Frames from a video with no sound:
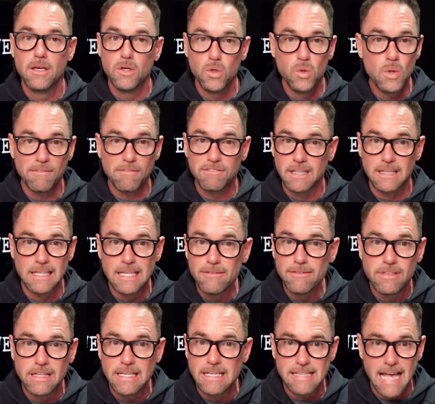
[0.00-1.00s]
you have to
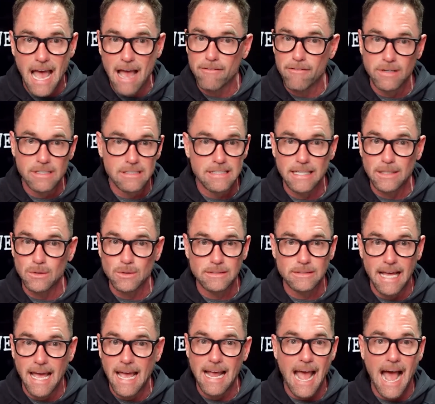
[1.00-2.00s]
live these every single
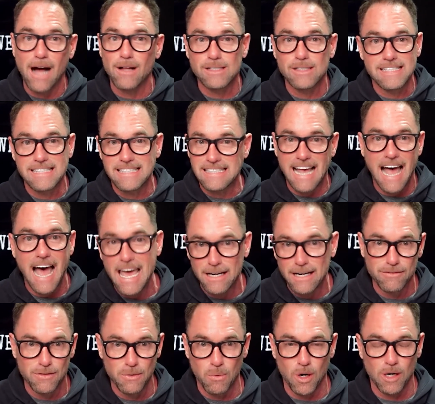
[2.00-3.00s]
day outside
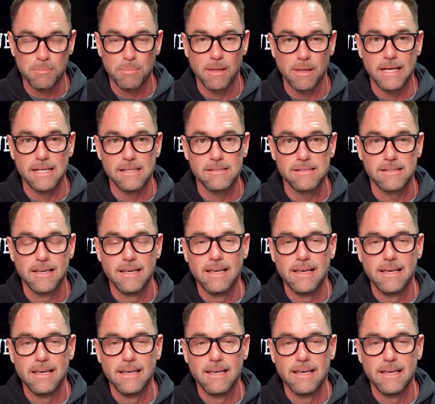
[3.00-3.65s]
of the workplace.